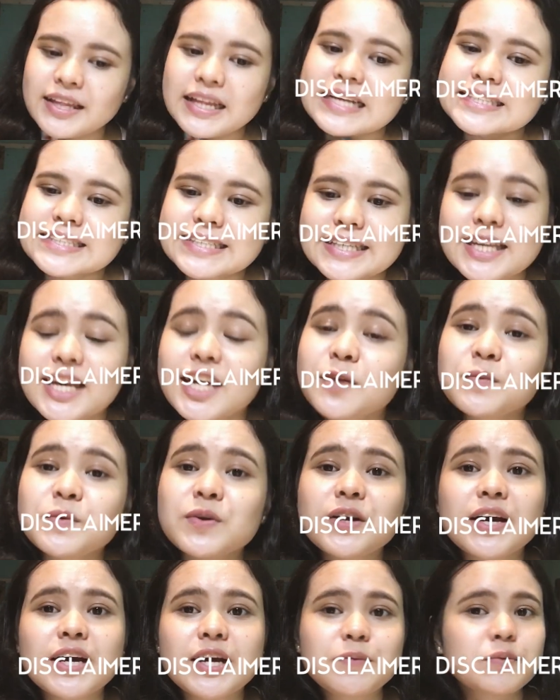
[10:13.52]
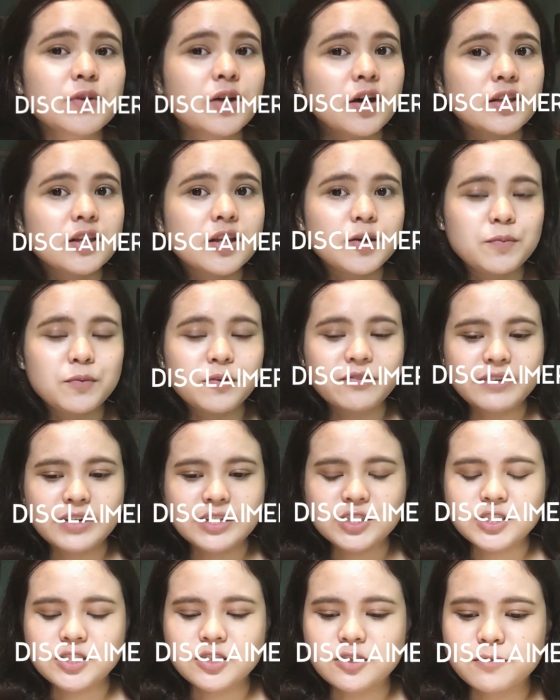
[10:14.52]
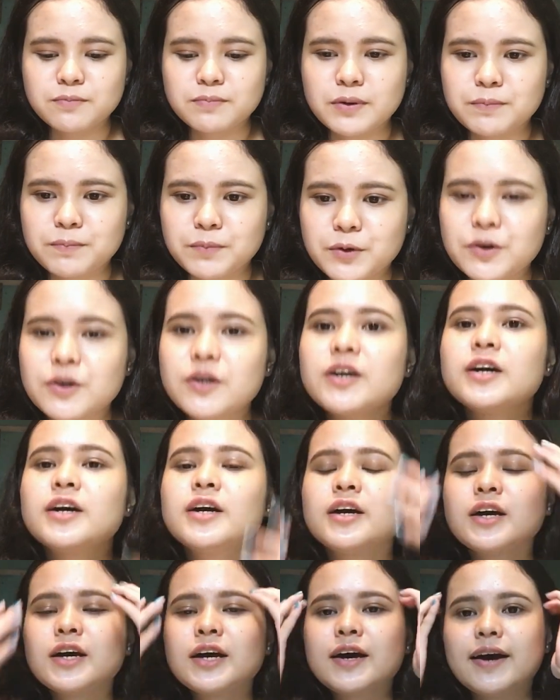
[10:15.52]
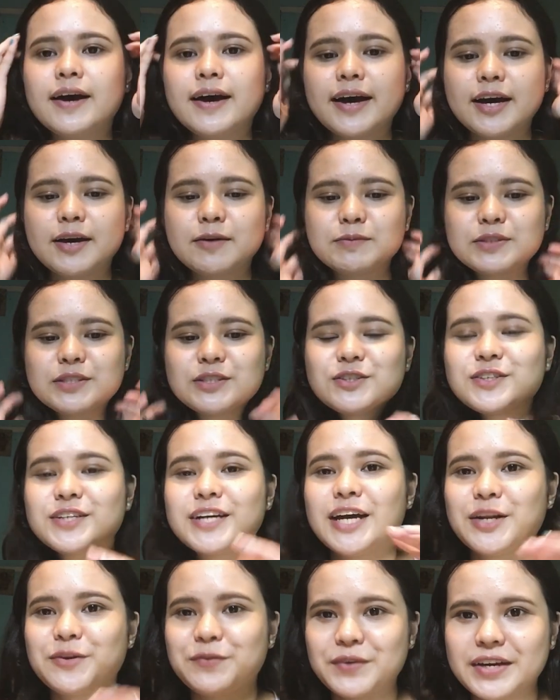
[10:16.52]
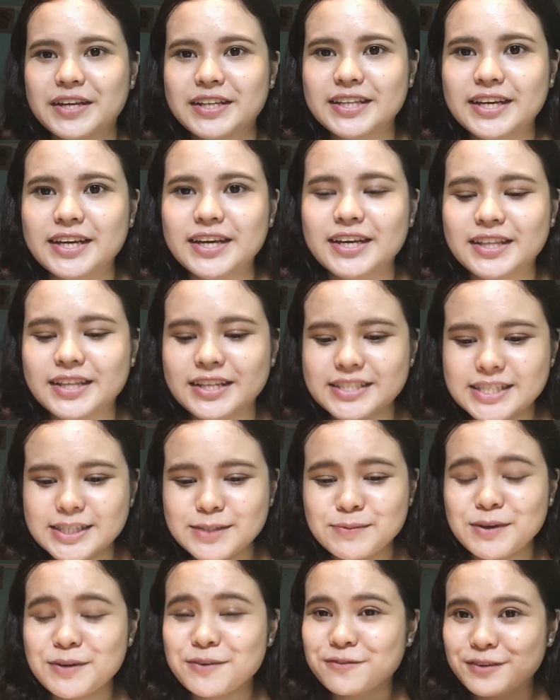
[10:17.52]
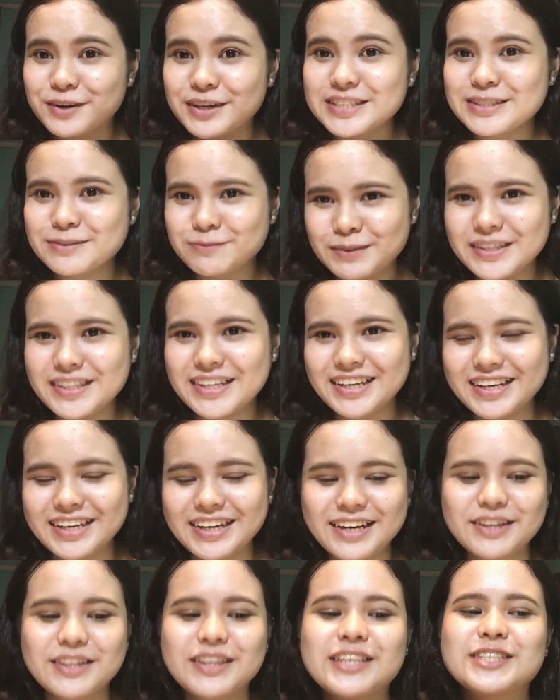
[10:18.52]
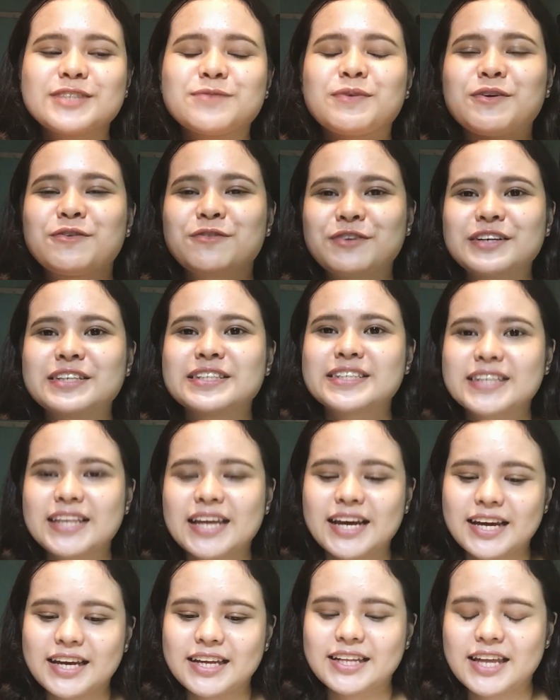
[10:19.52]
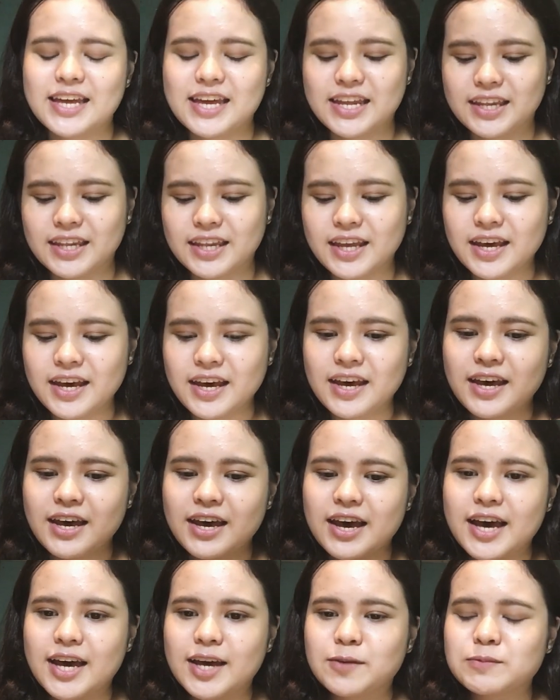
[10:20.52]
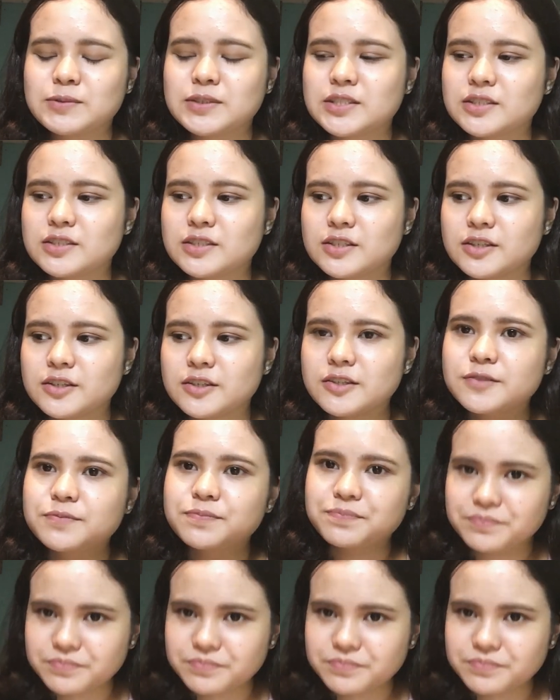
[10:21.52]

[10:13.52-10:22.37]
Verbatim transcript: disclaimer, I am not a professional pa po. I'm still graduating and this is my first meeting. This is my first client and I'm still